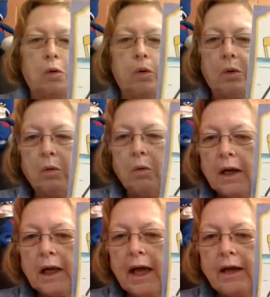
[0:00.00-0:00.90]
What
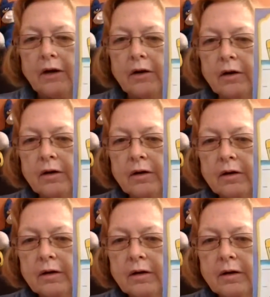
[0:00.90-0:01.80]
letter?
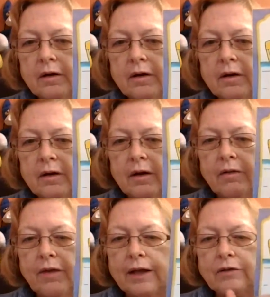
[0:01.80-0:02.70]

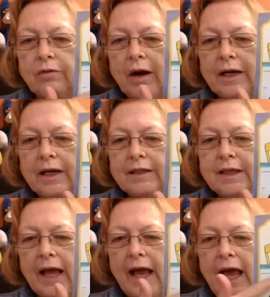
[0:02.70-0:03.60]
That's right, it's
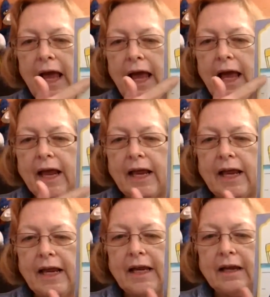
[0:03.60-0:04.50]

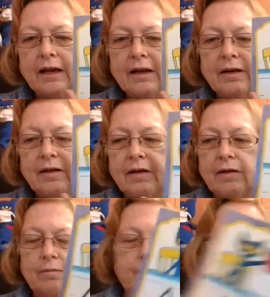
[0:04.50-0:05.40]
A.
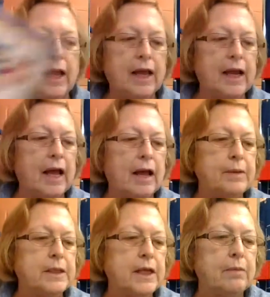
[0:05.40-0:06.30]
Okay, Appy
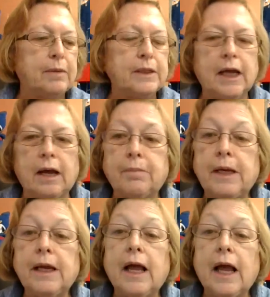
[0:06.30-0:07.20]
Tappy
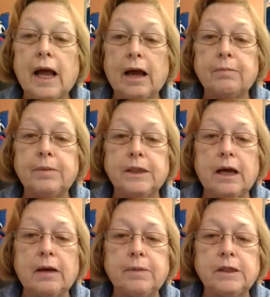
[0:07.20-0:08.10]
Tappy, Appy
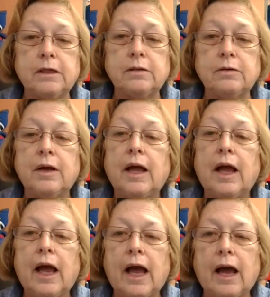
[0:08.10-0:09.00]
Tappy 2,
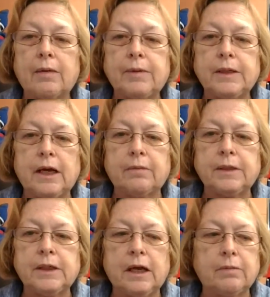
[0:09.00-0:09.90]
Appy Tappy
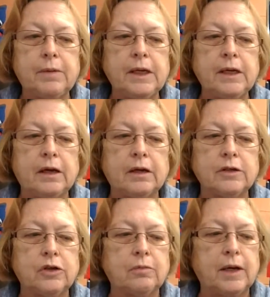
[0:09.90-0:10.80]
Tappy. I'll
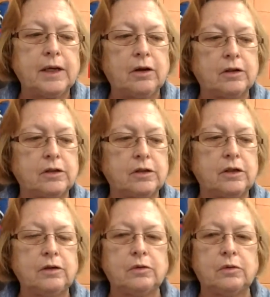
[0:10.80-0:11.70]
show my card to you.